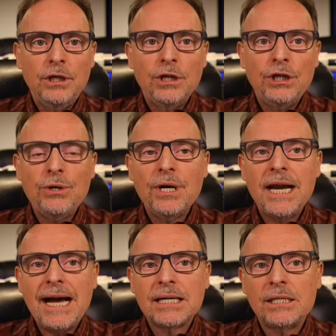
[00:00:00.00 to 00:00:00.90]
And you can
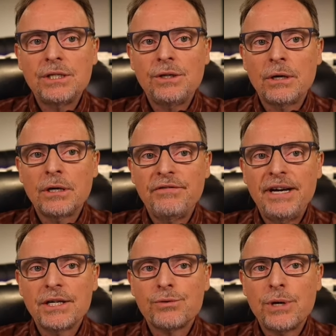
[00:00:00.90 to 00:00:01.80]
access your
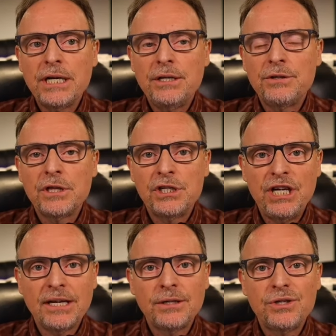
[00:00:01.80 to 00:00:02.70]
artifacts right here in the
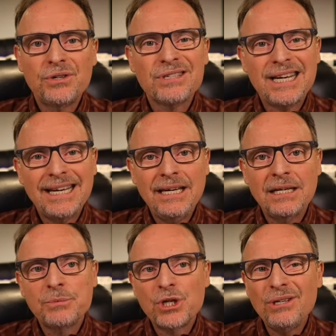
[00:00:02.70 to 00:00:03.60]
chat controls. Again,
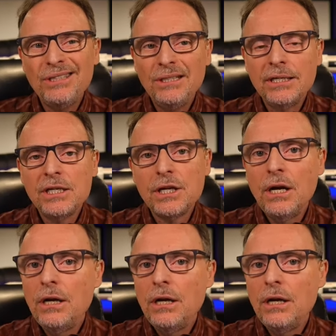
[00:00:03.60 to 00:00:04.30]
I'm showing you this,